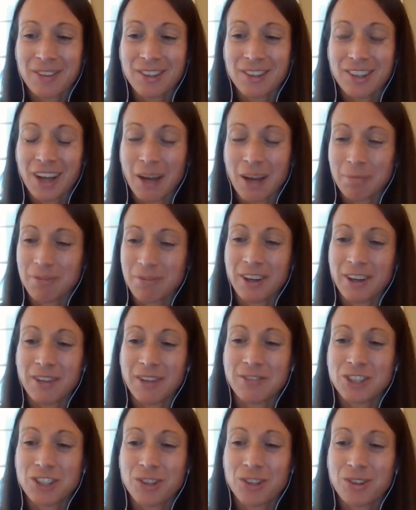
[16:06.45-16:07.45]
top five
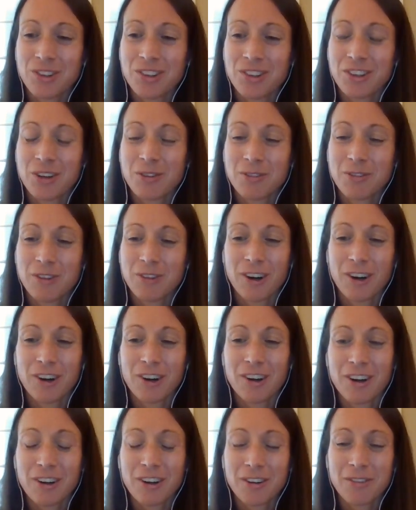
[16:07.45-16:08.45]
shoes so far
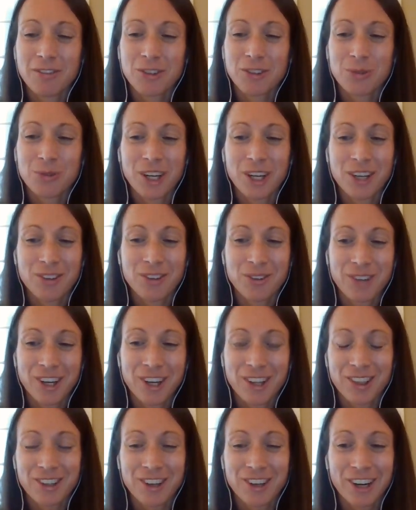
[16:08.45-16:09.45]
of
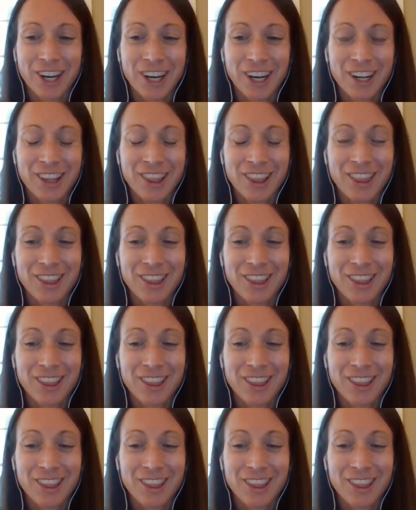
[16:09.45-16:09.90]
2023.